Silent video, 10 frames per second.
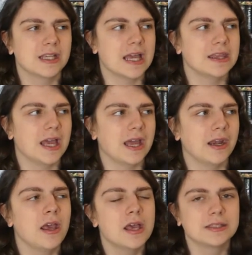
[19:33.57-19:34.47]
and
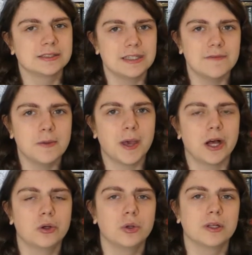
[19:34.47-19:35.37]
then Stevie
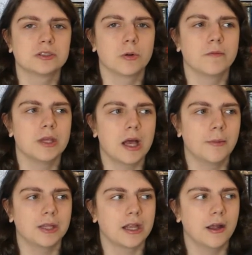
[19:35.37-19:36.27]
Bell, who has sort of
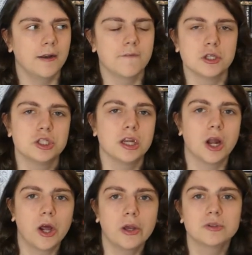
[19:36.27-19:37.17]
become, like, an
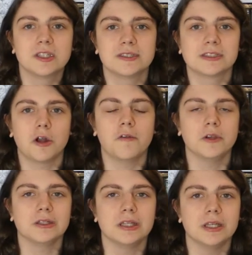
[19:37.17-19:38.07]
aficionado since
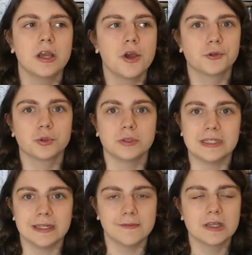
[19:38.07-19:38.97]
solving the Truly
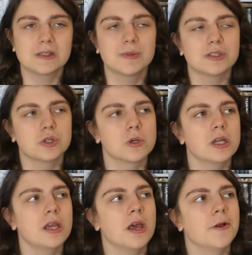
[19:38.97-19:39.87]
Devious
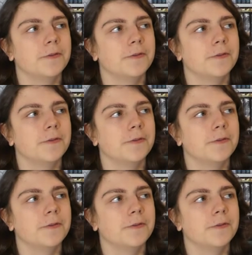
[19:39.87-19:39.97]
mystery,